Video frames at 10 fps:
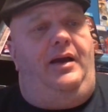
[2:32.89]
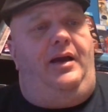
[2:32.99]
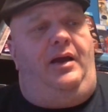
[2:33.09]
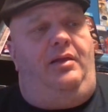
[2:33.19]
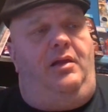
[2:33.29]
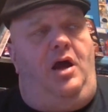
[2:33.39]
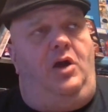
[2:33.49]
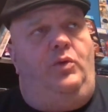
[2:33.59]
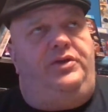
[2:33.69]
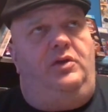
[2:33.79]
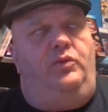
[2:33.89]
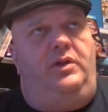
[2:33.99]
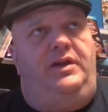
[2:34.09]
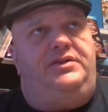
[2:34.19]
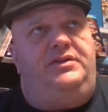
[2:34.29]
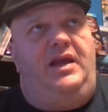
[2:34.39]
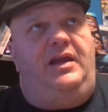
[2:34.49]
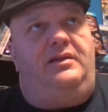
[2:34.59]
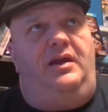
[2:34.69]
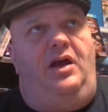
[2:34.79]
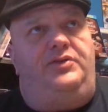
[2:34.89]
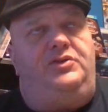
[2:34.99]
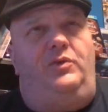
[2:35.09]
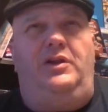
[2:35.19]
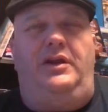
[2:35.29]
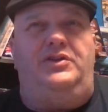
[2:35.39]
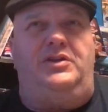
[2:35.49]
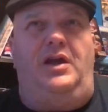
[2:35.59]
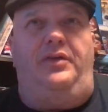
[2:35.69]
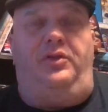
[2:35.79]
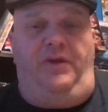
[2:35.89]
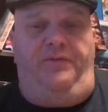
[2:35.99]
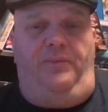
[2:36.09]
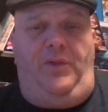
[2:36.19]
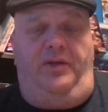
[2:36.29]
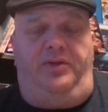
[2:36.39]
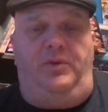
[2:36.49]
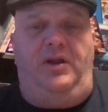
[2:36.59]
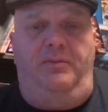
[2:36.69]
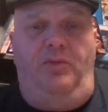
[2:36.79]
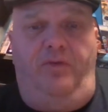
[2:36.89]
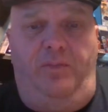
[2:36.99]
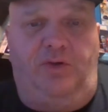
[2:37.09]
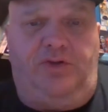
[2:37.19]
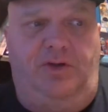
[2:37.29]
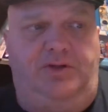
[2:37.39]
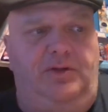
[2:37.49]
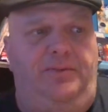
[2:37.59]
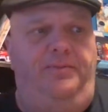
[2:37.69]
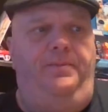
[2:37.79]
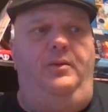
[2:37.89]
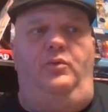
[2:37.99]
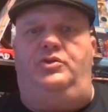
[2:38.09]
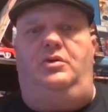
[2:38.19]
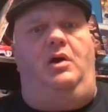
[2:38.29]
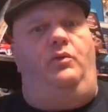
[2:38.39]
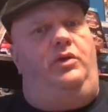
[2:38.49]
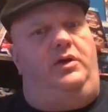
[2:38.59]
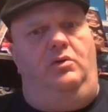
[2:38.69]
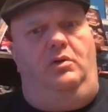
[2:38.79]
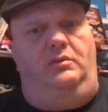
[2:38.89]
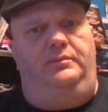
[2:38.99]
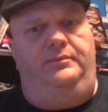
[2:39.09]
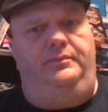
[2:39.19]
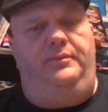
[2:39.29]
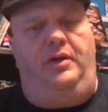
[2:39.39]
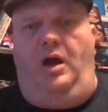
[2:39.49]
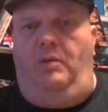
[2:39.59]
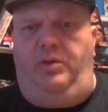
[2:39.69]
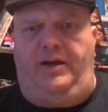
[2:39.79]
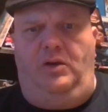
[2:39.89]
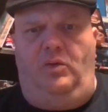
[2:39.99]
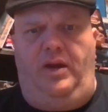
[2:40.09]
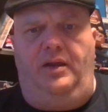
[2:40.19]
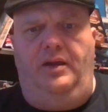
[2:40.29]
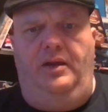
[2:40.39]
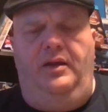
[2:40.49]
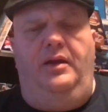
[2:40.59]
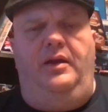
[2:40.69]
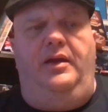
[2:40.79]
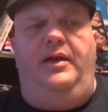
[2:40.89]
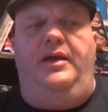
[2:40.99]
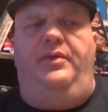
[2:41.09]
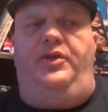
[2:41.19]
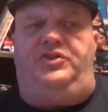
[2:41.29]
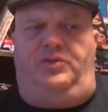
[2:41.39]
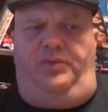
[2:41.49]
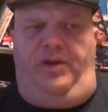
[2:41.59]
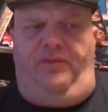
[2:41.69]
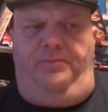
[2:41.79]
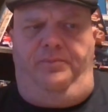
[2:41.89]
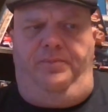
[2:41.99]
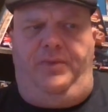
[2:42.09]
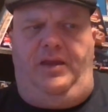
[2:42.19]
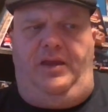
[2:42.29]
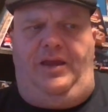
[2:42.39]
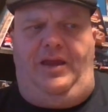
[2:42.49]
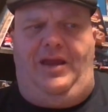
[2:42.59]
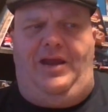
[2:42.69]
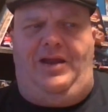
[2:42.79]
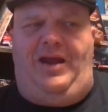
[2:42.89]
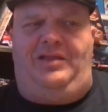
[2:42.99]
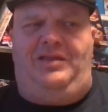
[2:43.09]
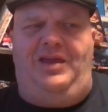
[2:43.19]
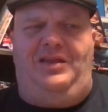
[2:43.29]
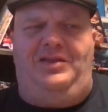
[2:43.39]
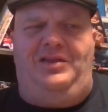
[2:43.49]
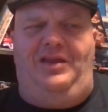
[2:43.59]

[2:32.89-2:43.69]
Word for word: Along with the release date, they also released uh, three uh, three movie posters, which are all really cool, all black and white. There's three of them, and I think,